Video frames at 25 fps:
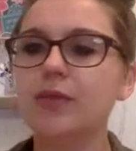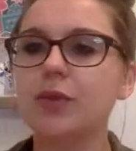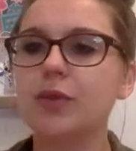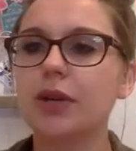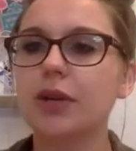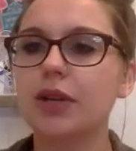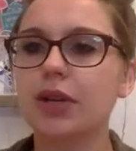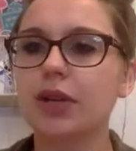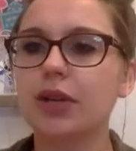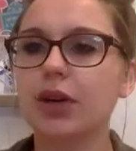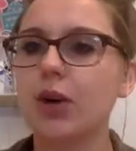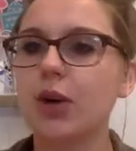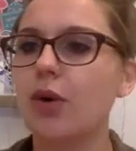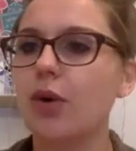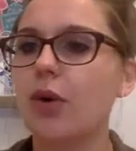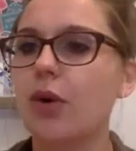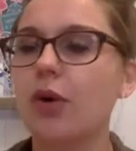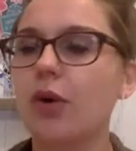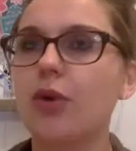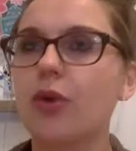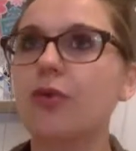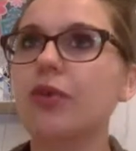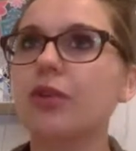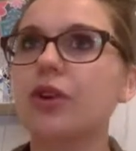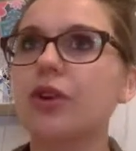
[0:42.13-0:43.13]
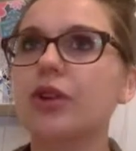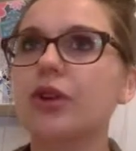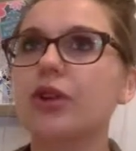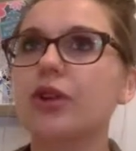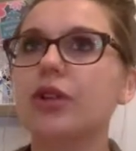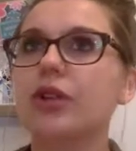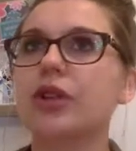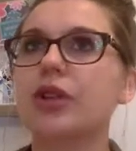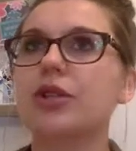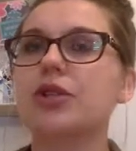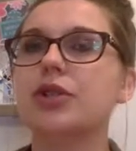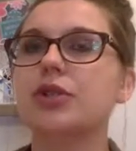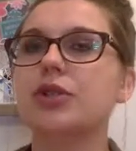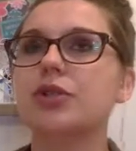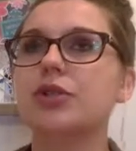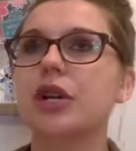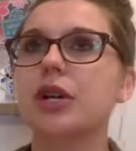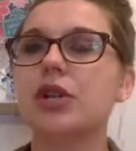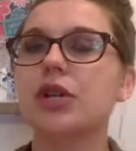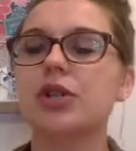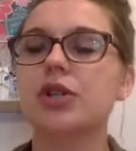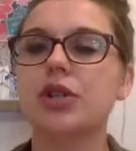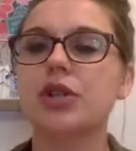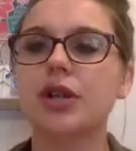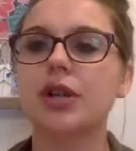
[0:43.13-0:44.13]
We're going to go over the
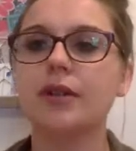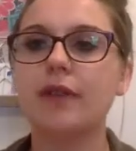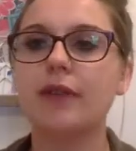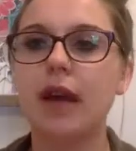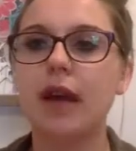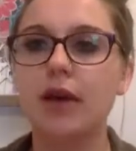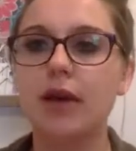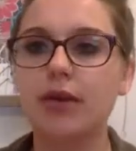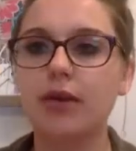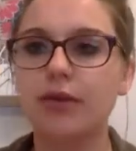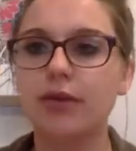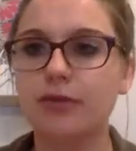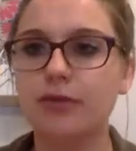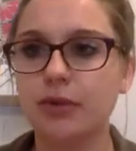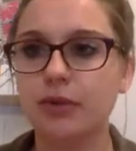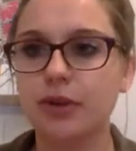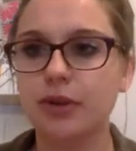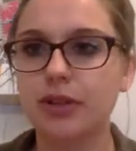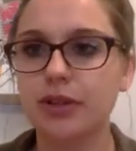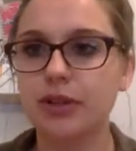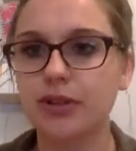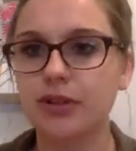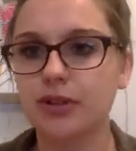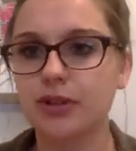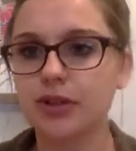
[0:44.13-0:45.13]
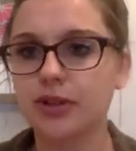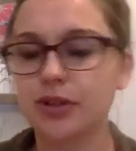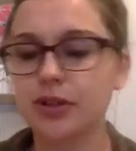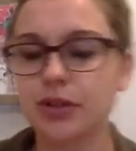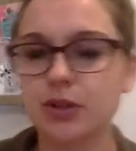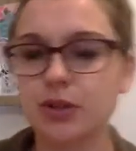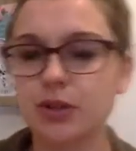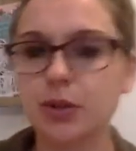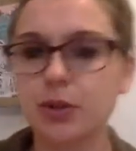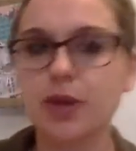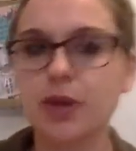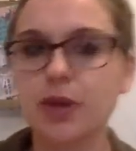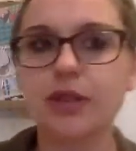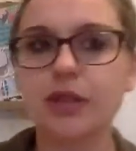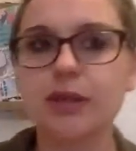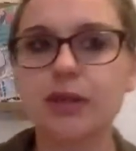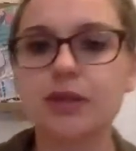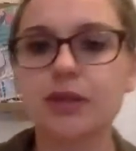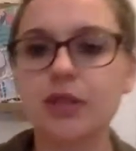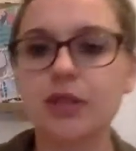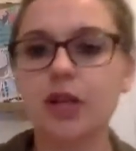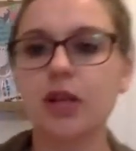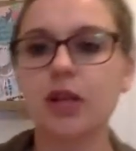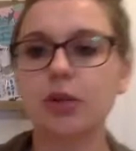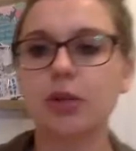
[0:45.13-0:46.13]
structure of how the $4,000 or the
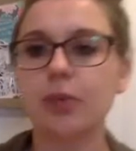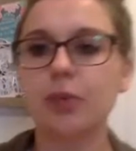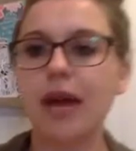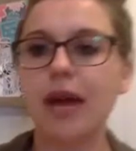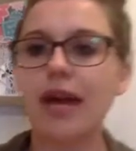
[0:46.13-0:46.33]
$12,000